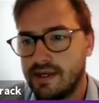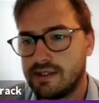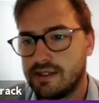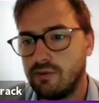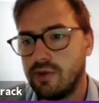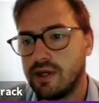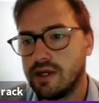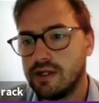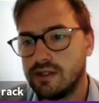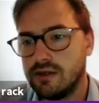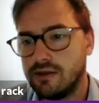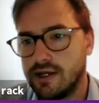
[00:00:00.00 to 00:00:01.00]
So we can
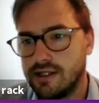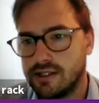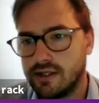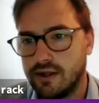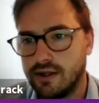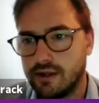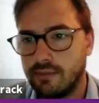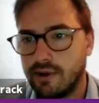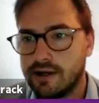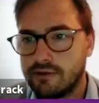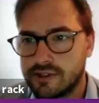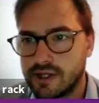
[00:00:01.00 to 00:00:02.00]
do this under the
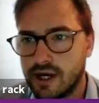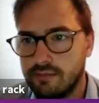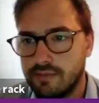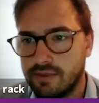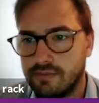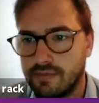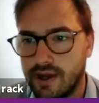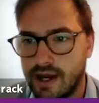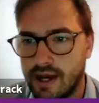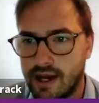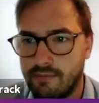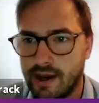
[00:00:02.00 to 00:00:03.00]
microscope
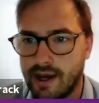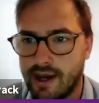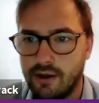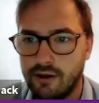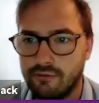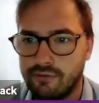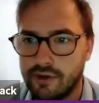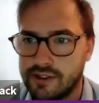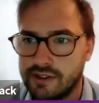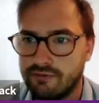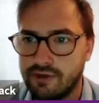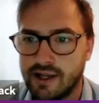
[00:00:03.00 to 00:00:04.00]
and look for
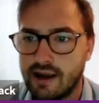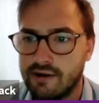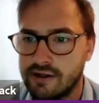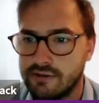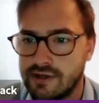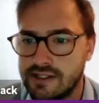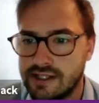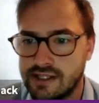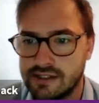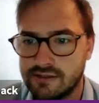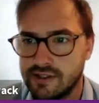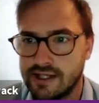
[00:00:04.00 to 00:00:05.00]
different
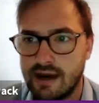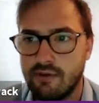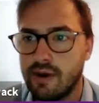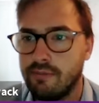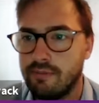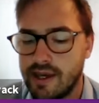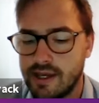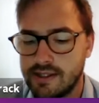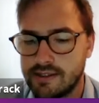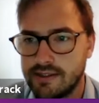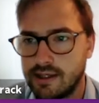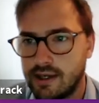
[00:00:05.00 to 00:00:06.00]
characteristics of just how it
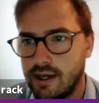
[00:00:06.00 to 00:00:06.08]
appears.